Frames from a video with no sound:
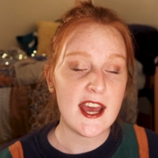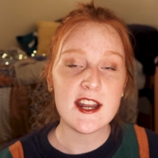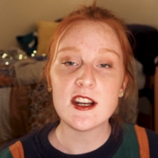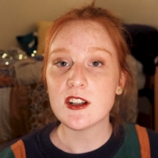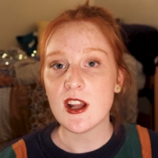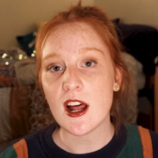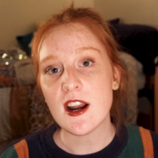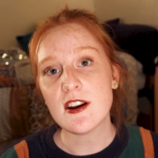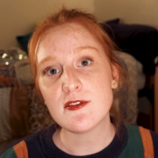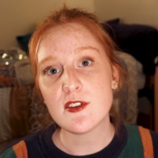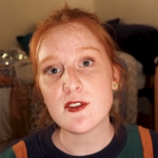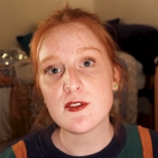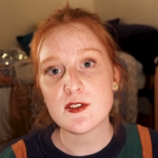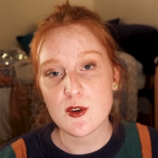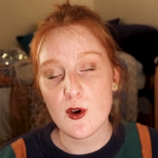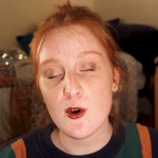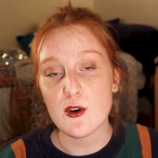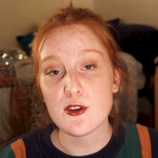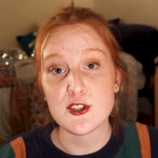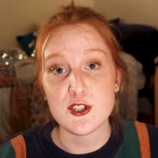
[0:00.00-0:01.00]
And a lot of those
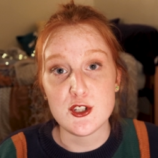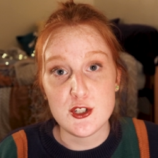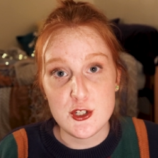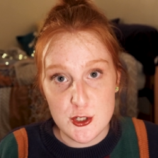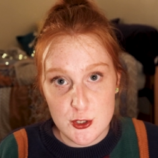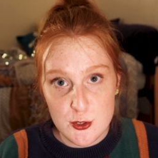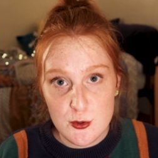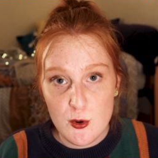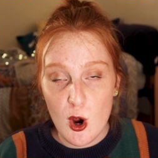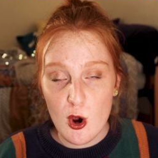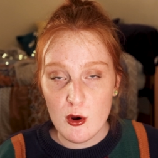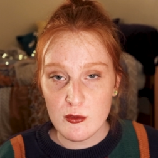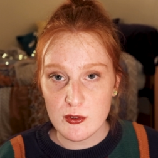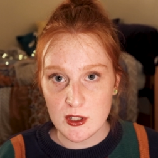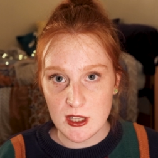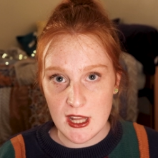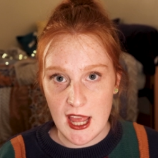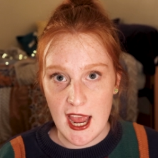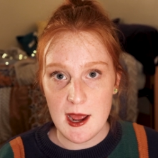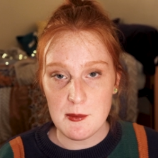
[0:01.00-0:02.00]
goals do
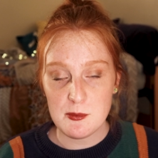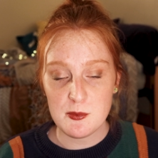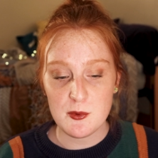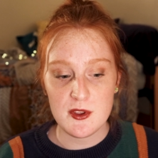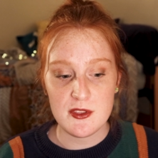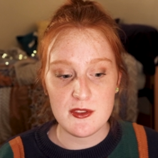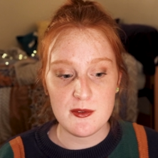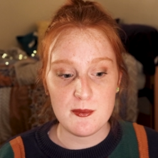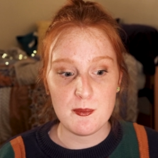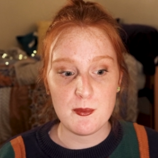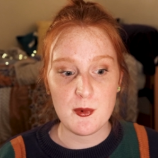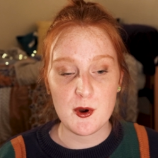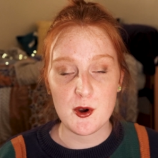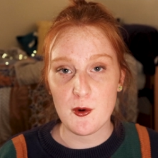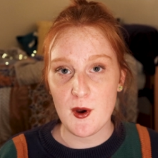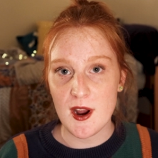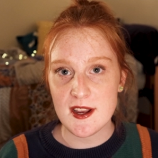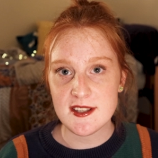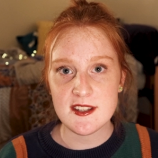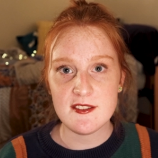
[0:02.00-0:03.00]
overlap with
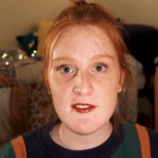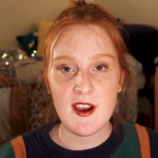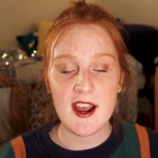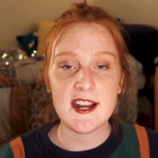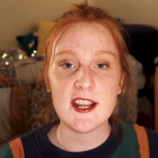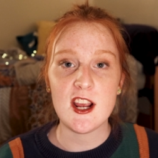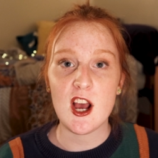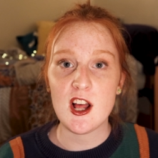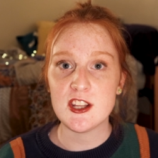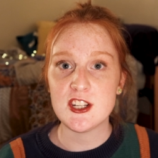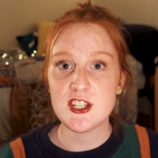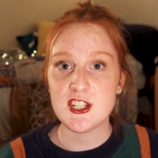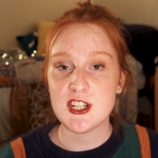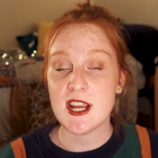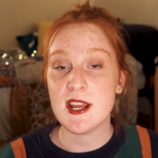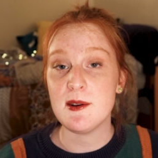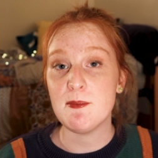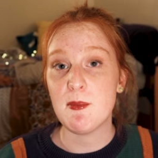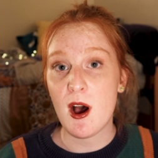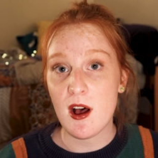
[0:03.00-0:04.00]
progressive
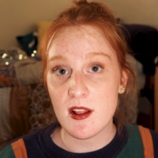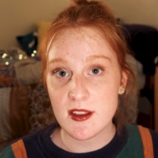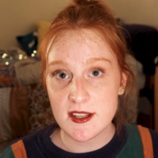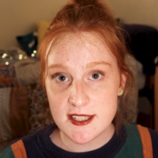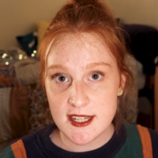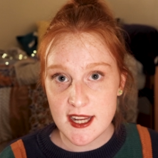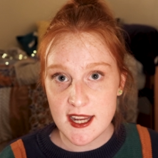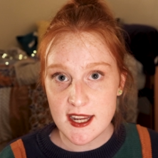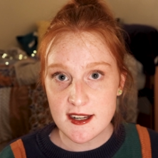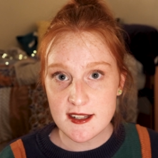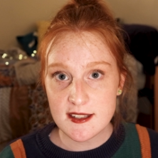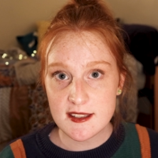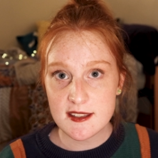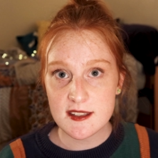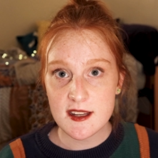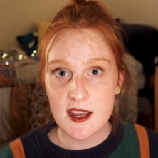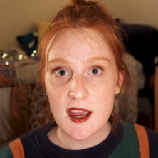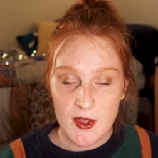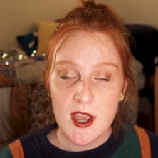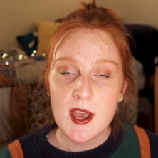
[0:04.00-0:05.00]
ideology in
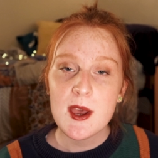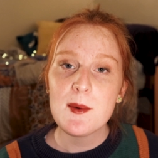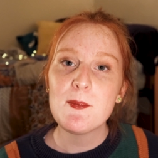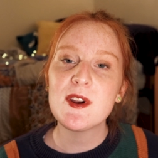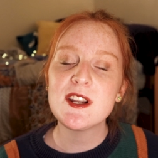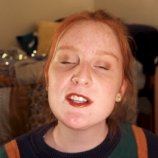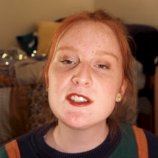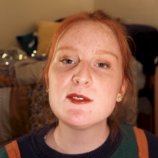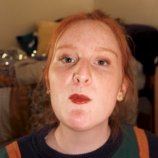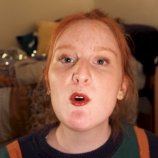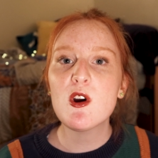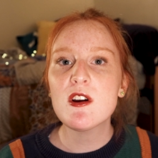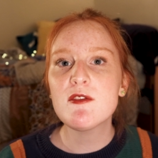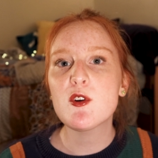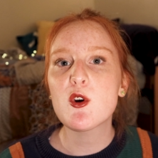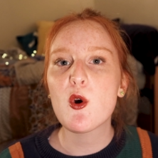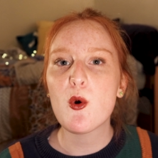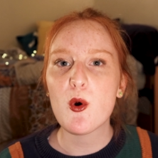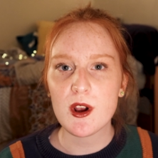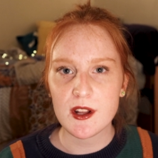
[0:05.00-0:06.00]
politics, but it's more of
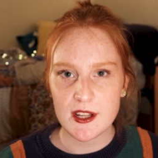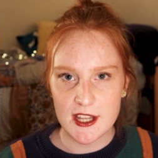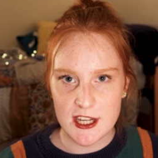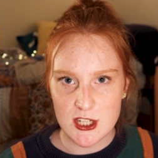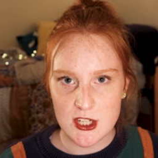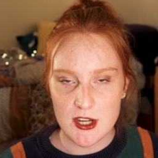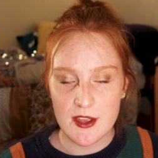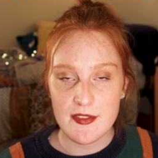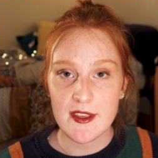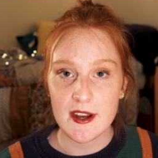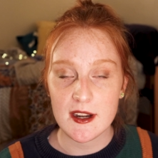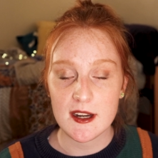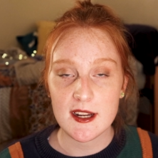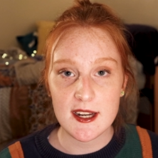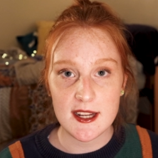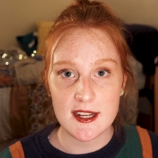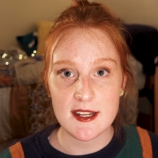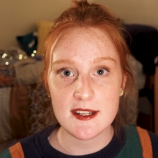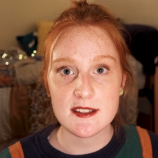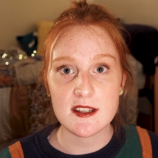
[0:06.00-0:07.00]
a correlation than
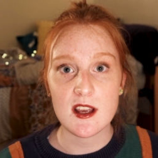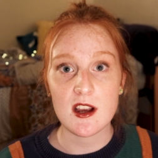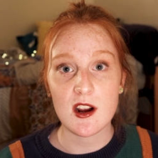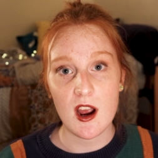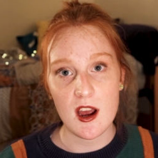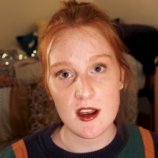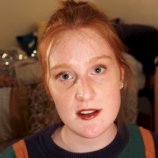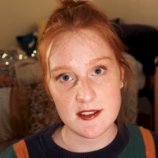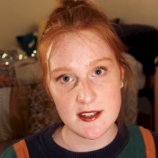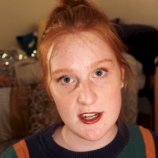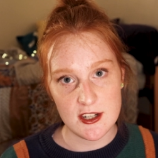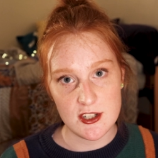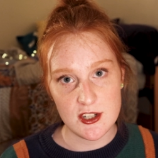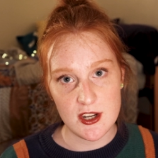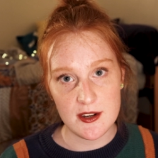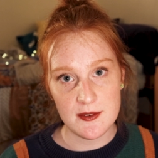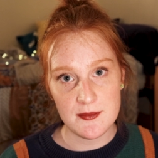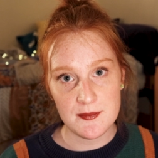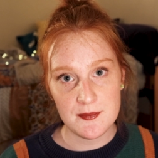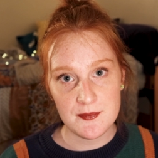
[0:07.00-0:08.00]
it is a
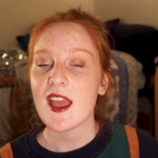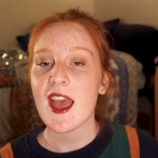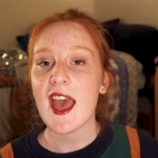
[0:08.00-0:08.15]
causation.